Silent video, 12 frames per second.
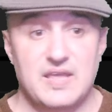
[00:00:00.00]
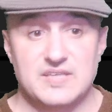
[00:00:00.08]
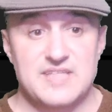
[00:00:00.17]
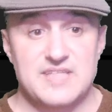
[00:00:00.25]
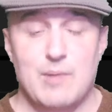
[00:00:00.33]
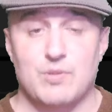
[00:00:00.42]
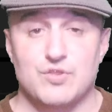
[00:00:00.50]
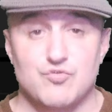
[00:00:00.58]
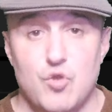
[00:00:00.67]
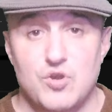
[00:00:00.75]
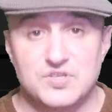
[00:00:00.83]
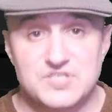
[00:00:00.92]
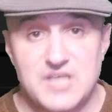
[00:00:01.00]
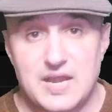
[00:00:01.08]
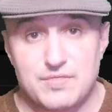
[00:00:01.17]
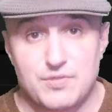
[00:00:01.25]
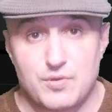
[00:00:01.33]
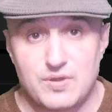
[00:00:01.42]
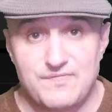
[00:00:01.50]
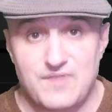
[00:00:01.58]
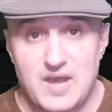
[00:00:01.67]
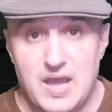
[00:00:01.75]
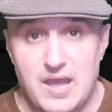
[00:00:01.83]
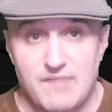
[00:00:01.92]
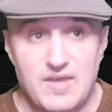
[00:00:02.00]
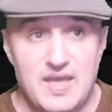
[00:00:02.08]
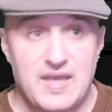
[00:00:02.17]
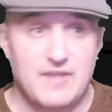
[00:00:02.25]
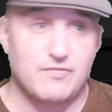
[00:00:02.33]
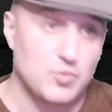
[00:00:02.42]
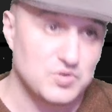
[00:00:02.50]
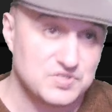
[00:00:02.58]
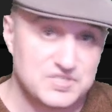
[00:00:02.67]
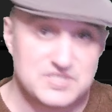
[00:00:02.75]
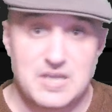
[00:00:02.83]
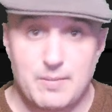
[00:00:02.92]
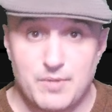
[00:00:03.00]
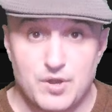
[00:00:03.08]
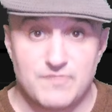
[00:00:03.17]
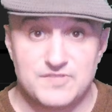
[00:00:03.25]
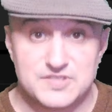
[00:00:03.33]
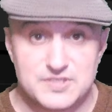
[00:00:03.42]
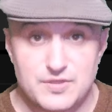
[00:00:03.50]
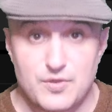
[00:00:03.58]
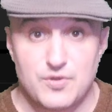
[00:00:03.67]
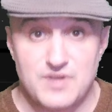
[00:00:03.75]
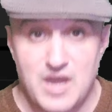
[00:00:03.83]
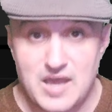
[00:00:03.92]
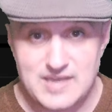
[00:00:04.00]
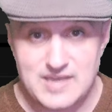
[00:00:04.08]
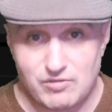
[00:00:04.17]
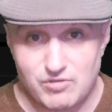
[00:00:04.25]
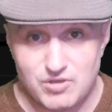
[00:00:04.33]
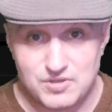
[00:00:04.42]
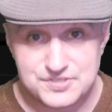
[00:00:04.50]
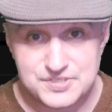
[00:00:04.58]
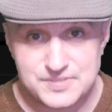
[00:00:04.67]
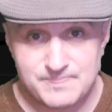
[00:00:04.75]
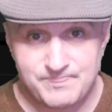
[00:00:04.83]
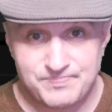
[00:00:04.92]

is now on the wrong side of 35, and of course, he's coming off his third knockout loss.